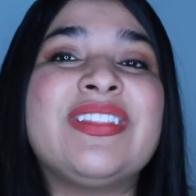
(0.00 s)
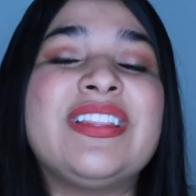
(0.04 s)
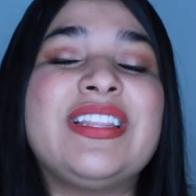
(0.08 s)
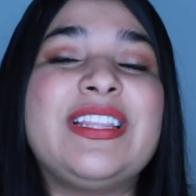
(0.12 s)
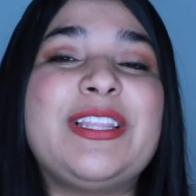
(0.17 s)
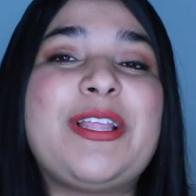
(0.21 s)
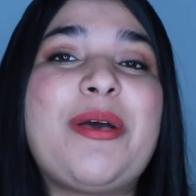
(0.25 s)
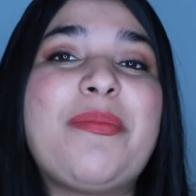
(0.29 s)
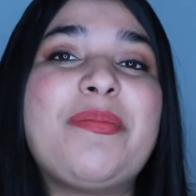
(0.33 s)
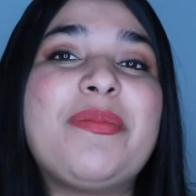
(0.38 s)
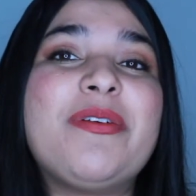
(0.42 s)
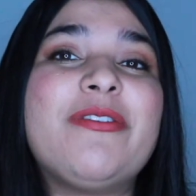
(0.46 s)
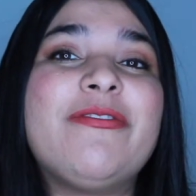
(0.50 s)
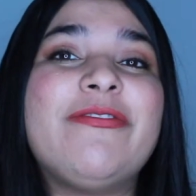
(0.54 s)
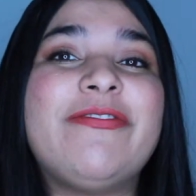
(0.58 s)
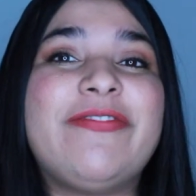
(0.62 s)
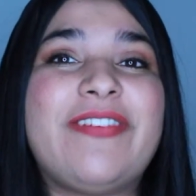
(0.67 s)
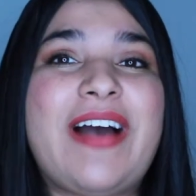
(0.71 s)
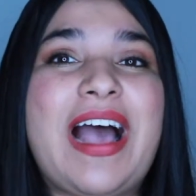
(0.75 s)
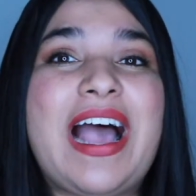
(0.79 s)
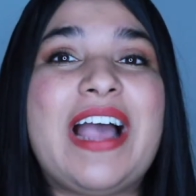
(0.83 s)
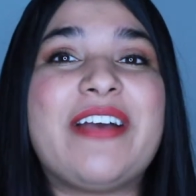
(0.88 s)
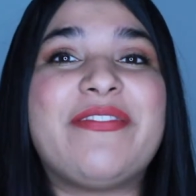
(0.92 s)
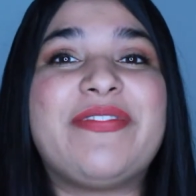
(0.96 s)
Number
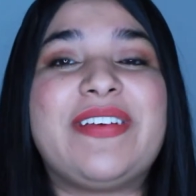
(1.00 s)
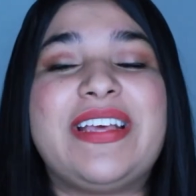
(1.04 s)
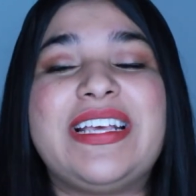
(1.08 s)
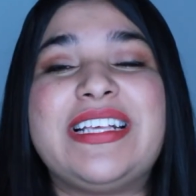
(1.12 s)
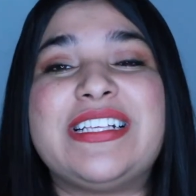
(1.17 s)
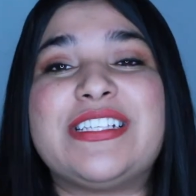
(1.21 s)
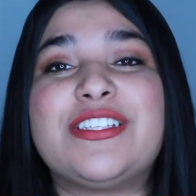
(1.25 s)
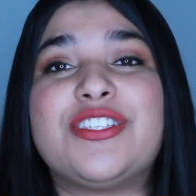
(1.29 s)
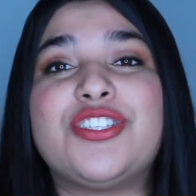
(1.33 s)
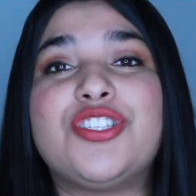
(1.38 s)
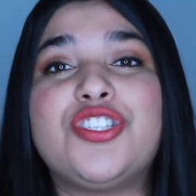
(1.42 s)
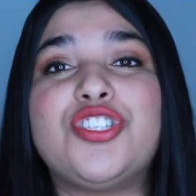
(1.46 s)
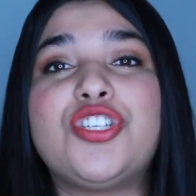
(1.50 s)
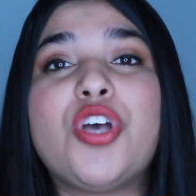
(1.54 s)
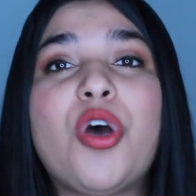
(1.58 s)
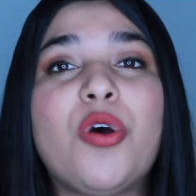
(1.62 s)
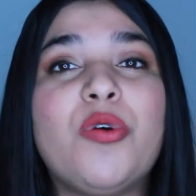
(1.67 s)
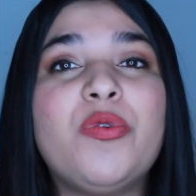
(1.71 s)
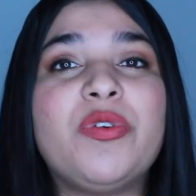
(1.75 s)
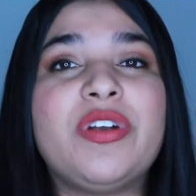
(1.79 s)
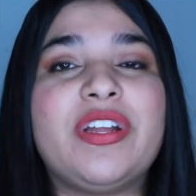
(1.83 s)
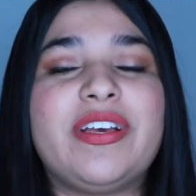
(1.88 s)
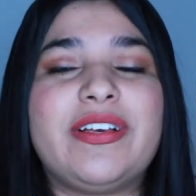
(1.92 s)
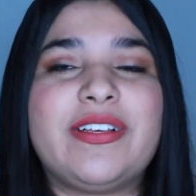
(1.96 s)
five is
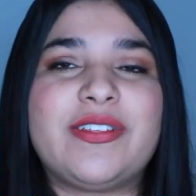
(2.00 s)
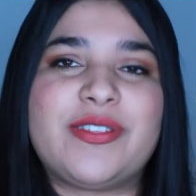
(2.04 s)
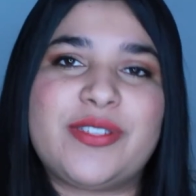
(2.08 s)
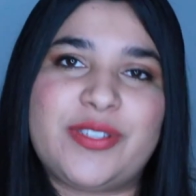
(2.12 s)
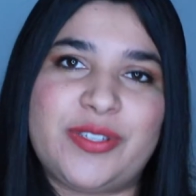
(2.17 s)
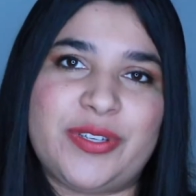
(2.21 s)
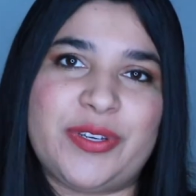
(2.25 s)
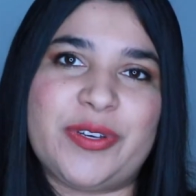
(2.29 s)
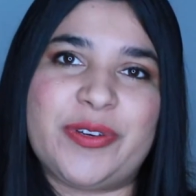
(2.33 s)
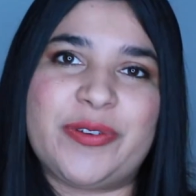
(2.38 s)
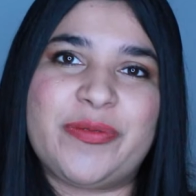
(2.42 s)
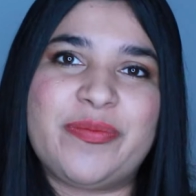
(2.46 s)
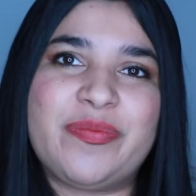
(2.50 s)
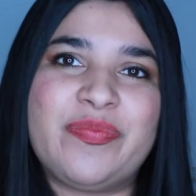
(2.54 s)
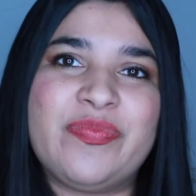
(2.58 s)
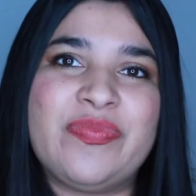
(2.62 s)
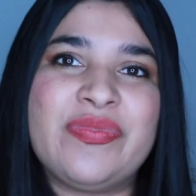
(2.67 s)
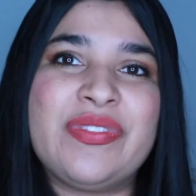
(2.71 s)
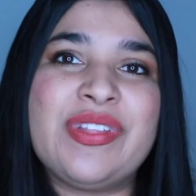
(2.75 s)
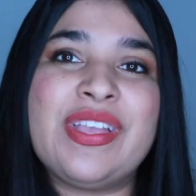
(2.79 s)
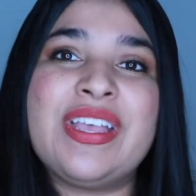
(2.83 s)
don't assume.